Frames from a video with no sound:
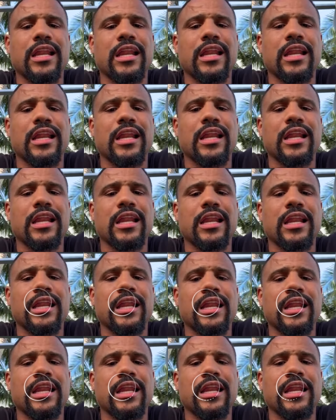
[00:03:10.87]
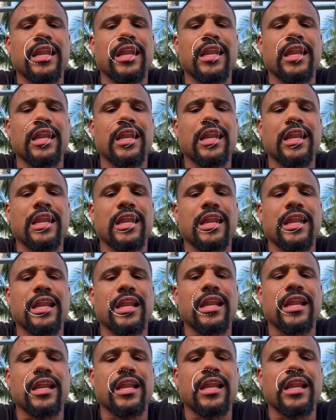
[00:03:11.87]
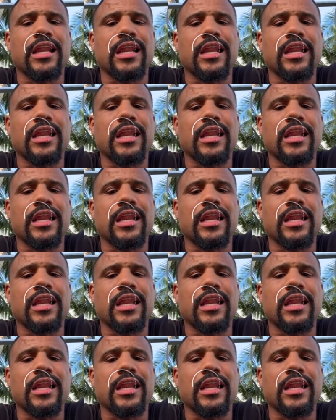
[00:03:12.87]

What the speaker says: (no one is talking)